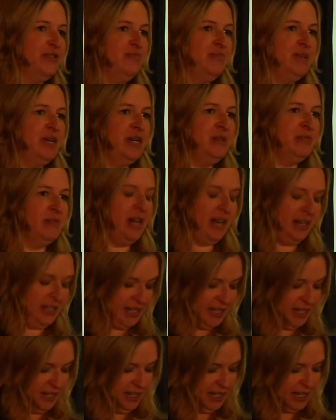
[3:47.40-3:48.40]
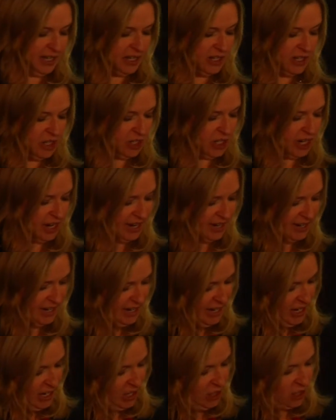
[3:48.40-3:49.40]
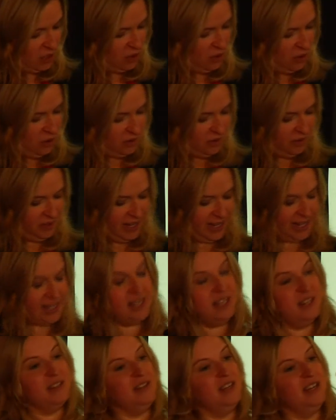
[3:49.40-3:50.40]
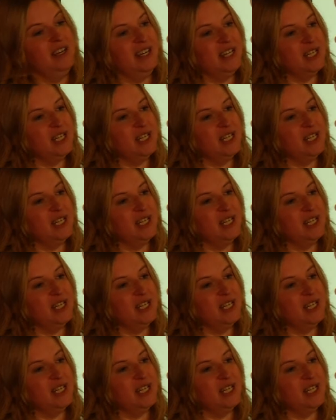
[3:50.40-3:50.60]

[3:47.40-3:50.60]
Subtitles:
of prime land in Lincolnshire? So hopefully I can